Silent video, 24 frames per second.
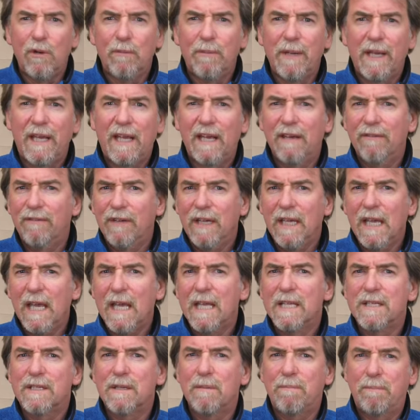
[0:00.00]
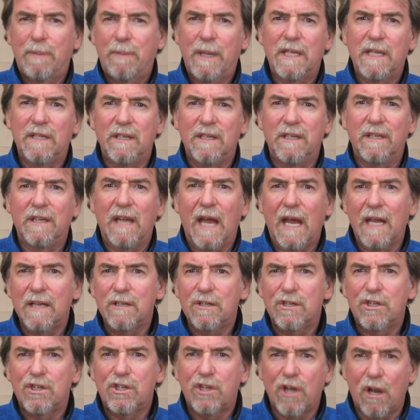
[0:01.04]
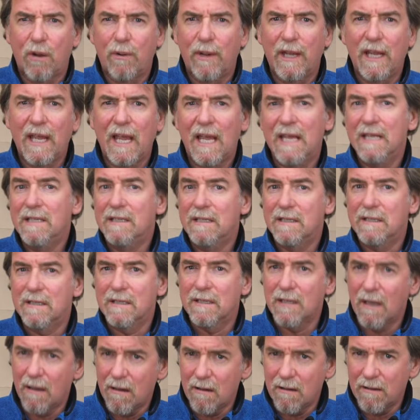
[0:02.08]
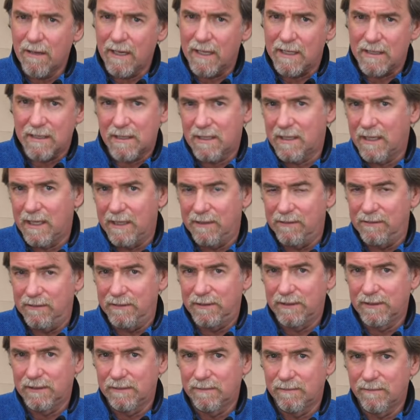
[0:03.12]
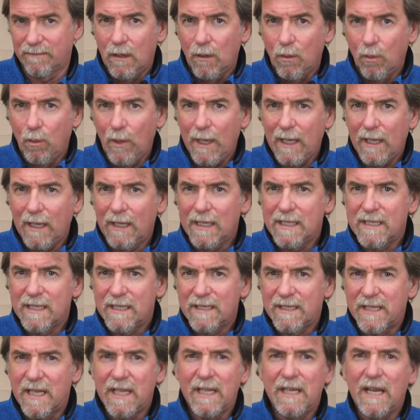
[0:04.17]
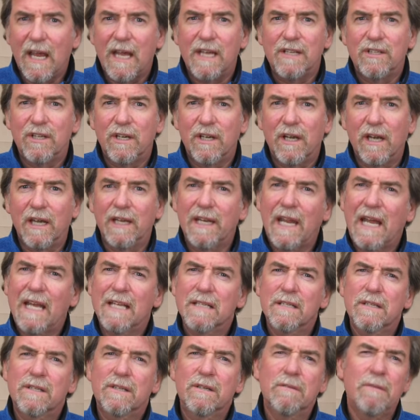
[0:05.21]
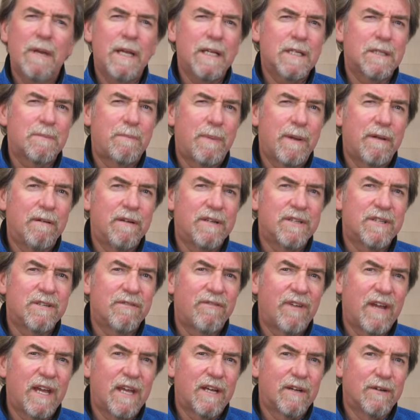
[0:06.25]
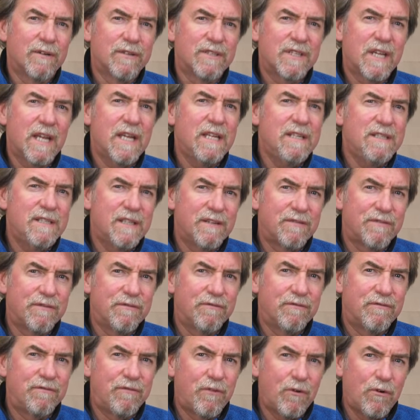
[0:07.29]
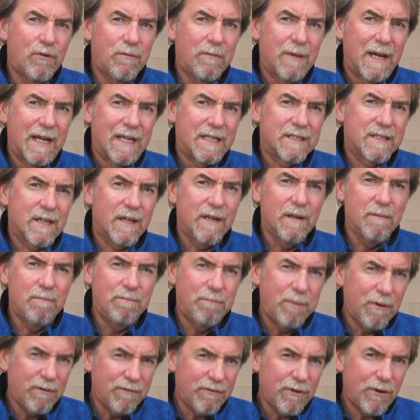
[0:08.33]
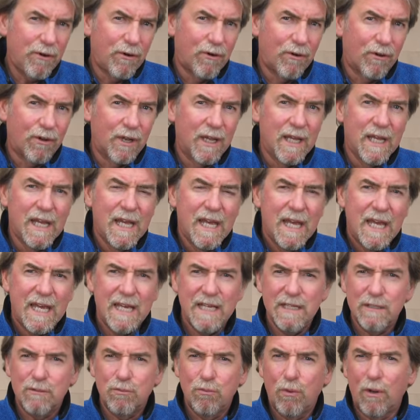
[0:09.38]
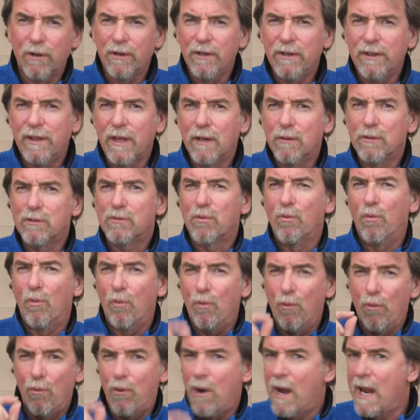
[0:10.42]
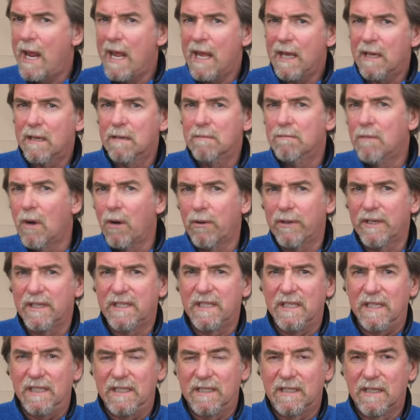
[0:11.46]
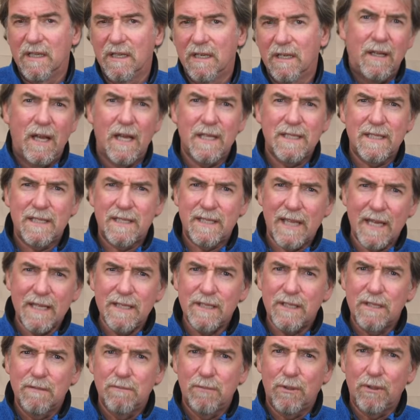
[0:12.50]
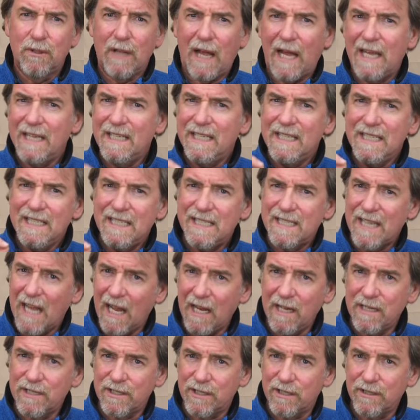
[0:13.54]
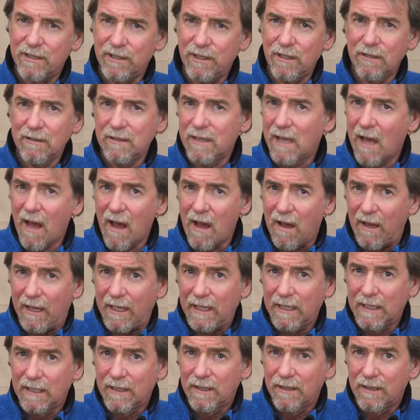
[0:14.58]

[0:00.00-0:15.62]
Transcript: will be giving his opinion and showing his target skills. Will is a teenager and has some experience of airguns in different formats, and above all, he is one of those rare commodities, a sensible and intelligent young guy.